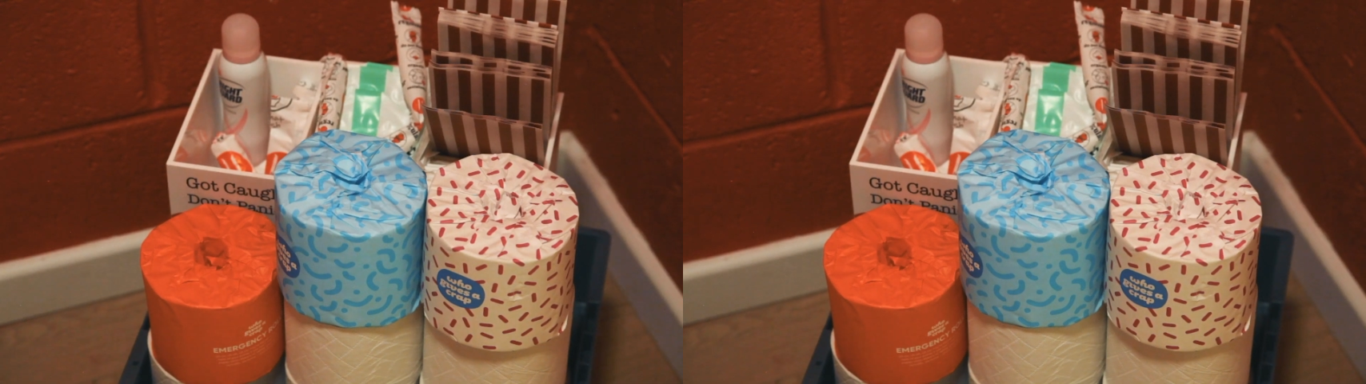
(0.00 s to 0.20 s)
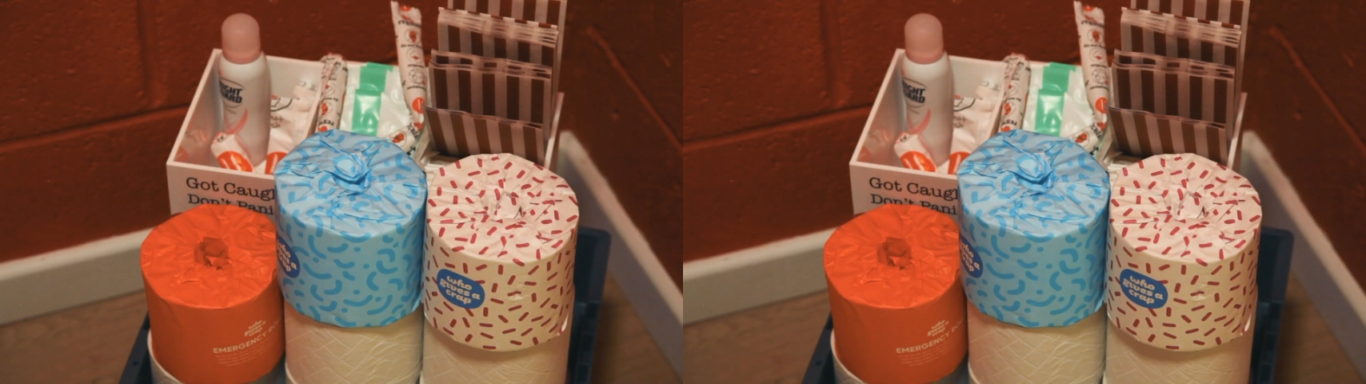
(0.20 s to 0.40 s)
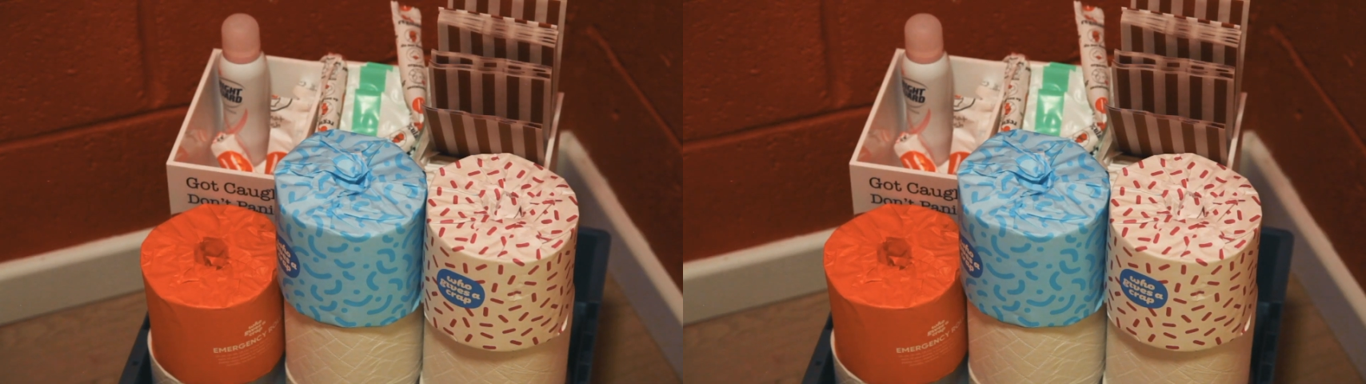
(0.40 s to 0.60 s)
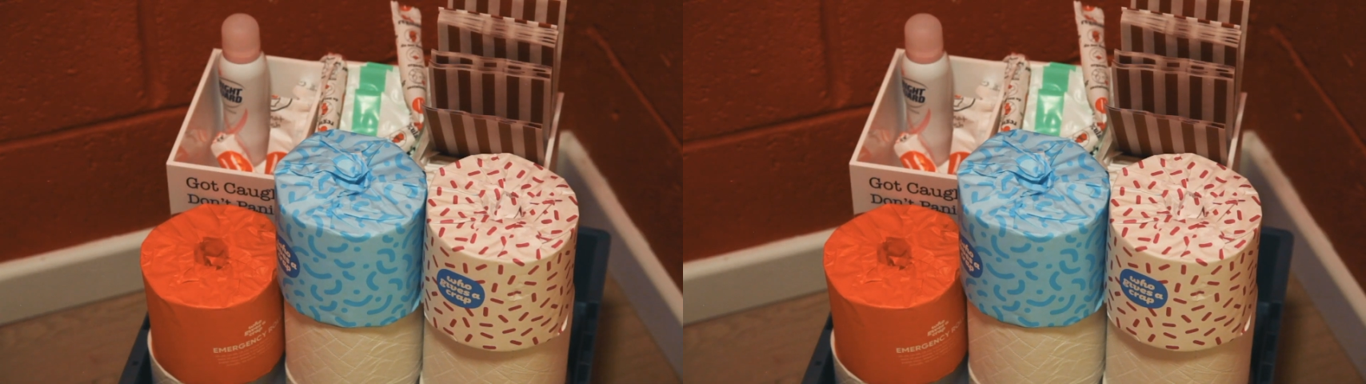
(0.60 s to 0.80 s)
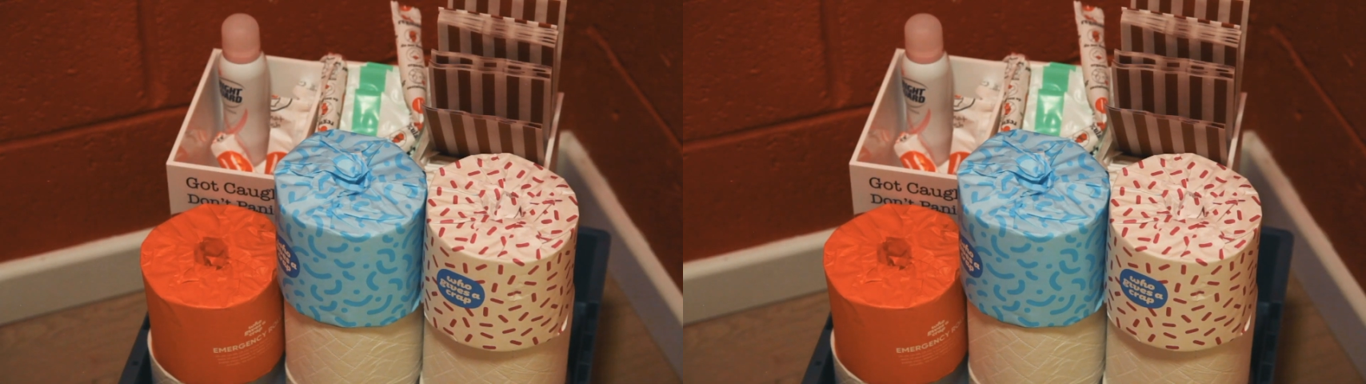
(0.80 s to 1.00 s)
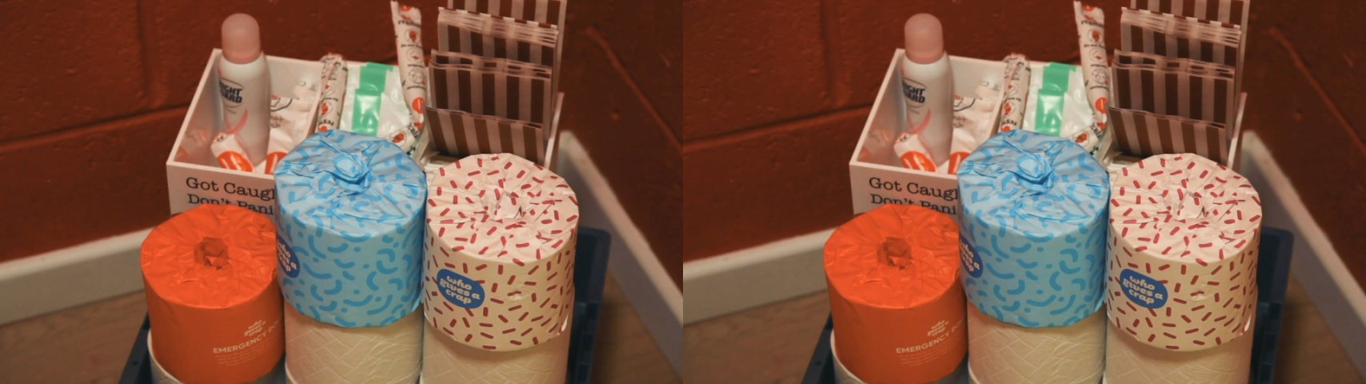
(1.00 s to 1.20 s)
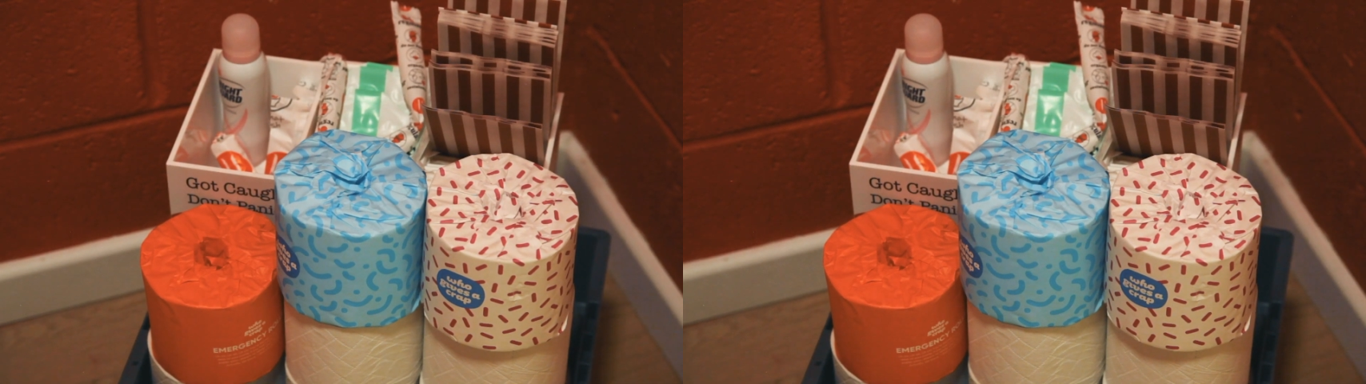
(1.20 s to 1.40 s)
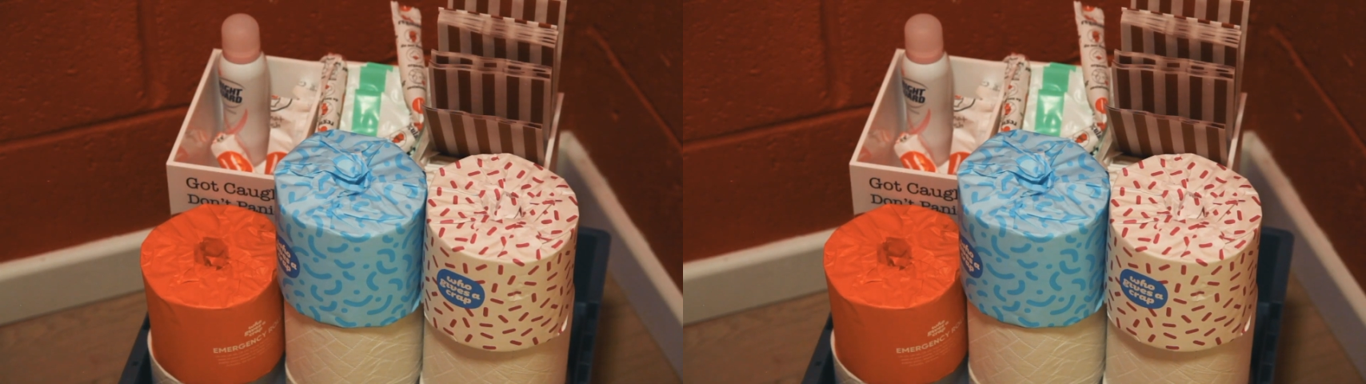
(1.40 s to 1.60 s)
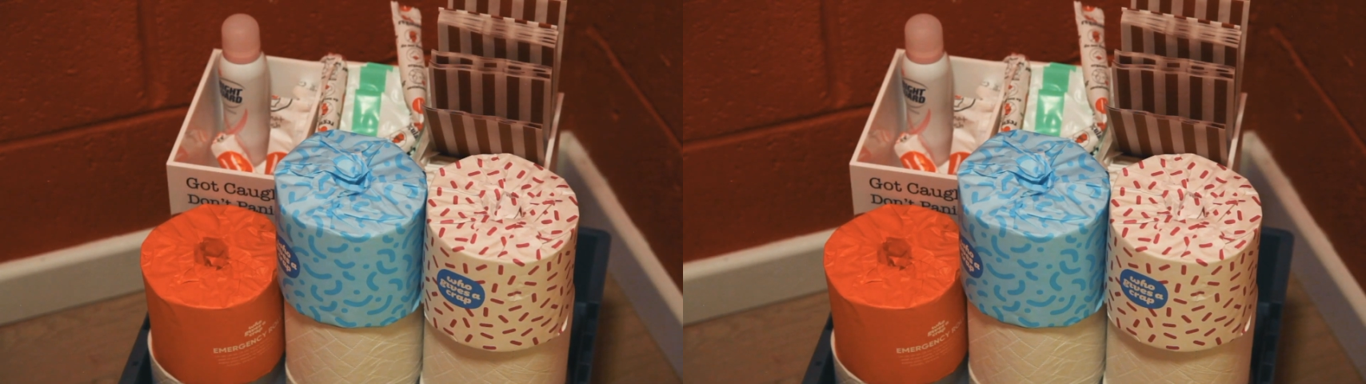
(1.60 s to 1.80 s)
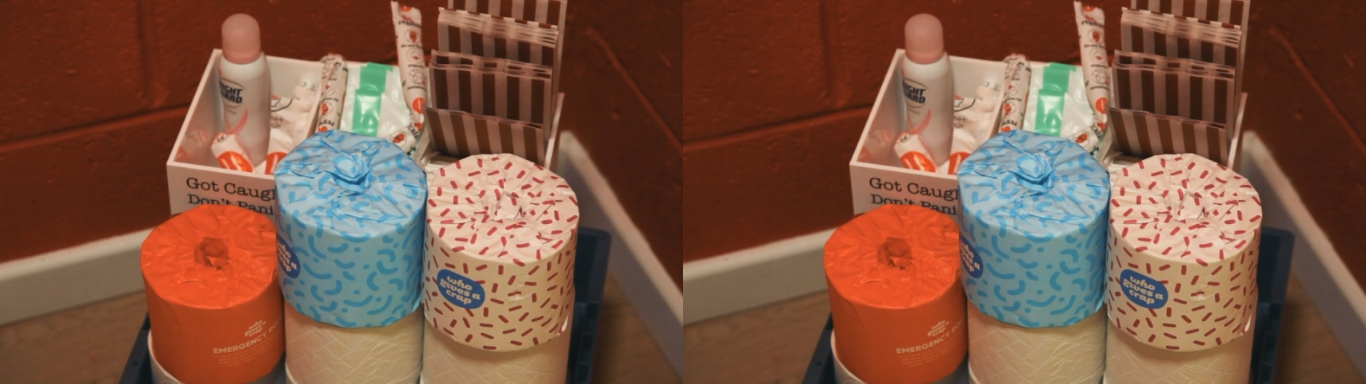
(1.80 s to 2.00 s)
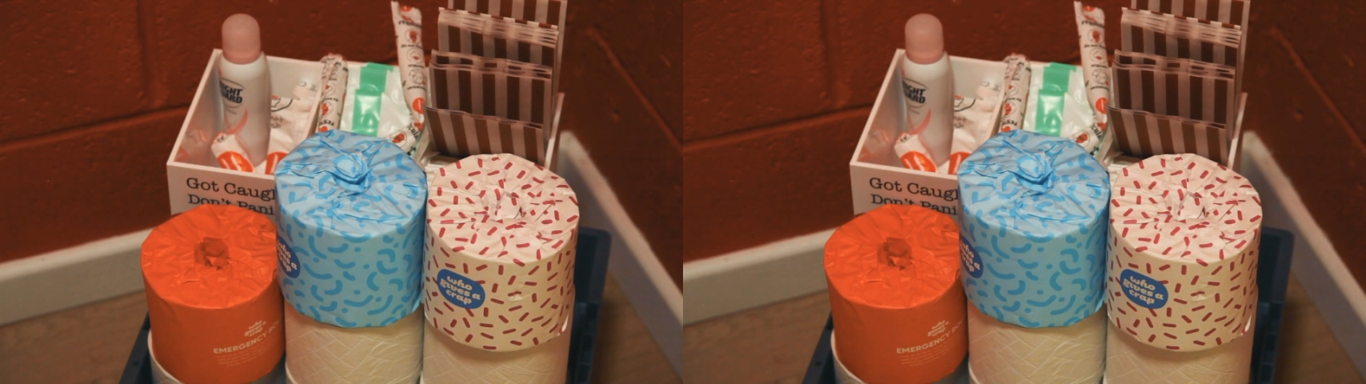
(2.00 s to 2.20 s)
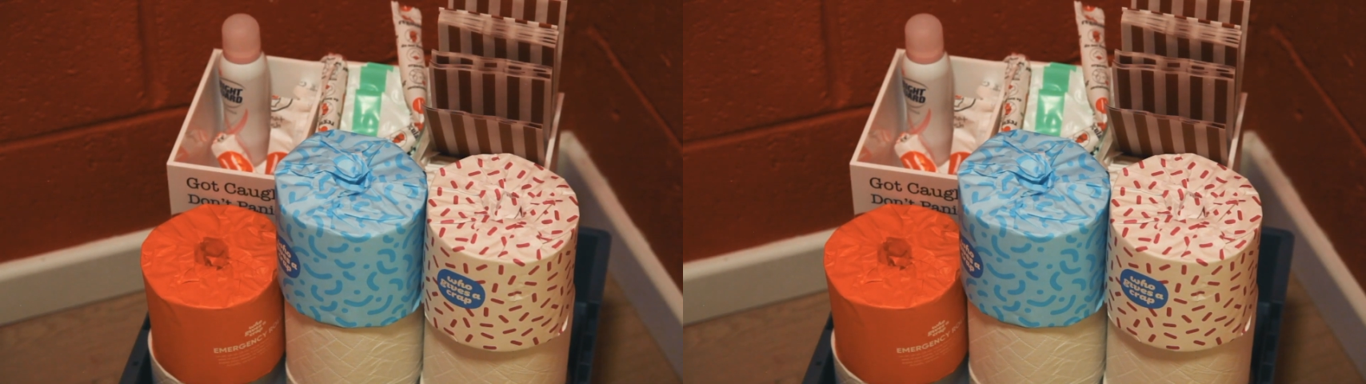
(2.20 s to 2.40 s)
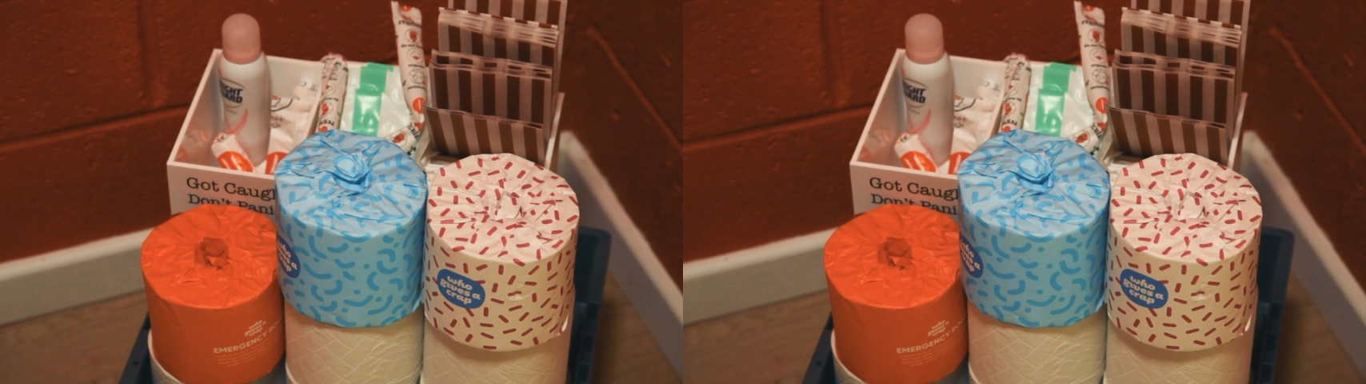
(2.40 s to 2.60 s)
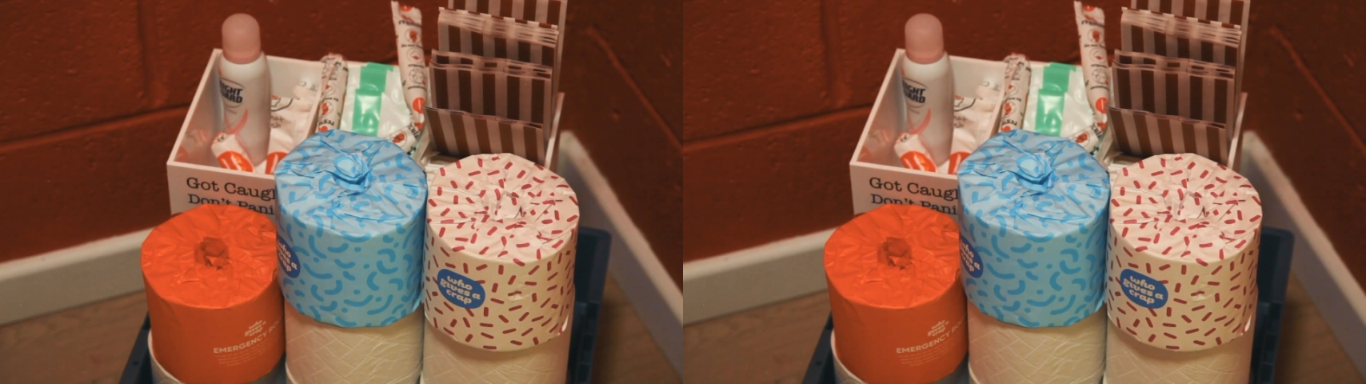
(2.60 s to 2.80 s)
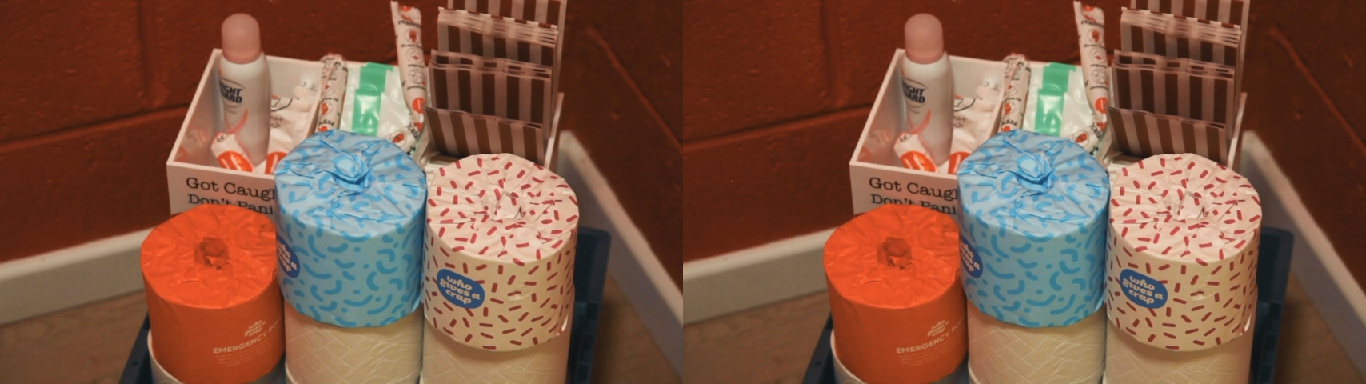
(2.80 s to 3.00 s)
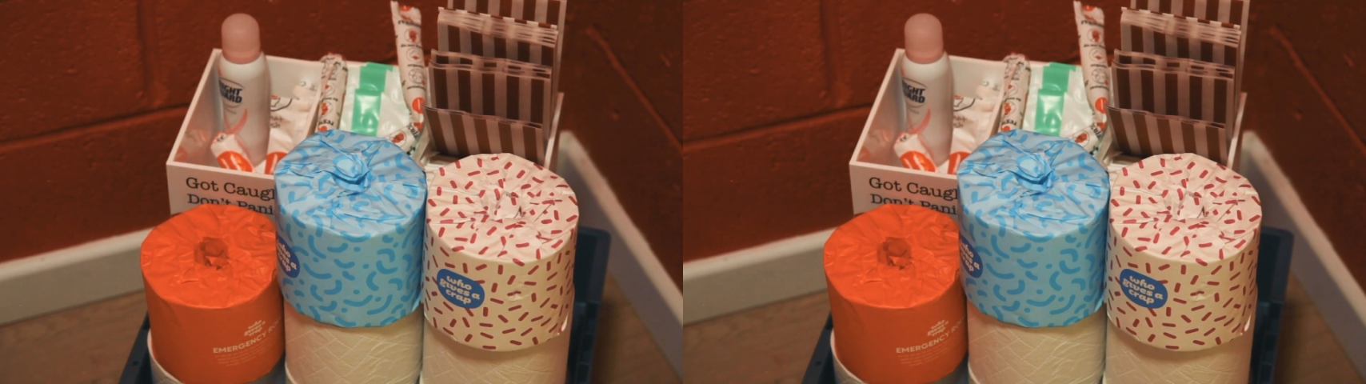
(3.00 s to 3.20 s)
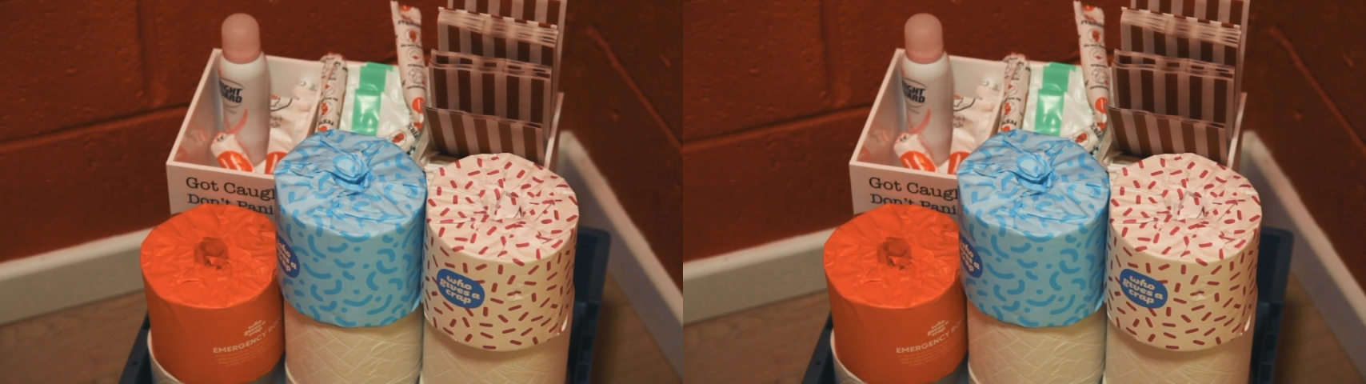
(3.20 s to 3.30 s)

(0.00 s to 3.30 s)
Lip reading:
Nobody's mouth can be seen.